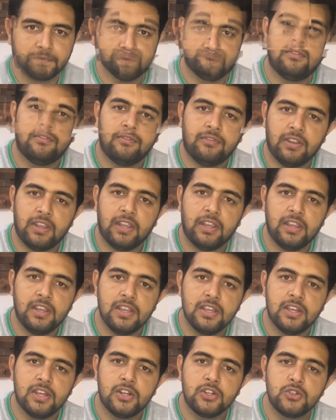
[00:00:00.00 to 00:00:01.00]

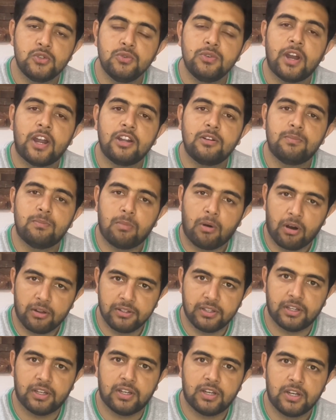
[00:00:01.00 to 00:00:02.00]
We do not
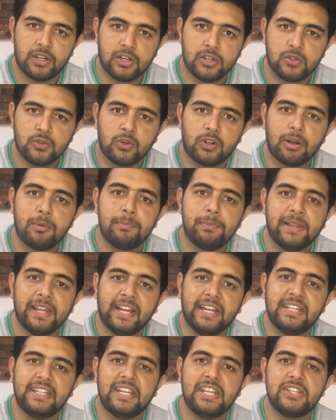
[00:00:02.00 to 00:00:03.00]
bother to
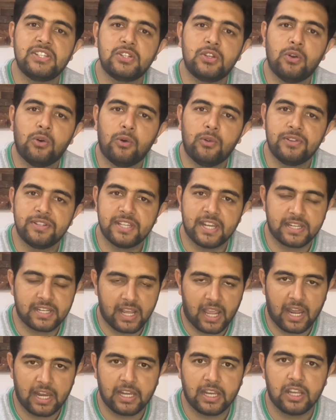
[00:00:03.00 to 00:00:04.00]
complete these goals at
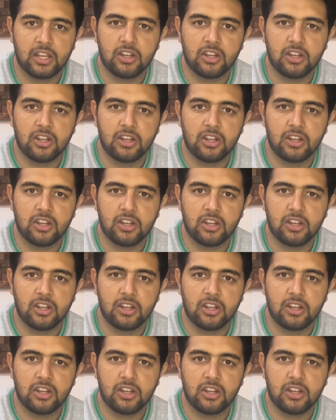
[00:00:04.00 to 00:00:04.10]
any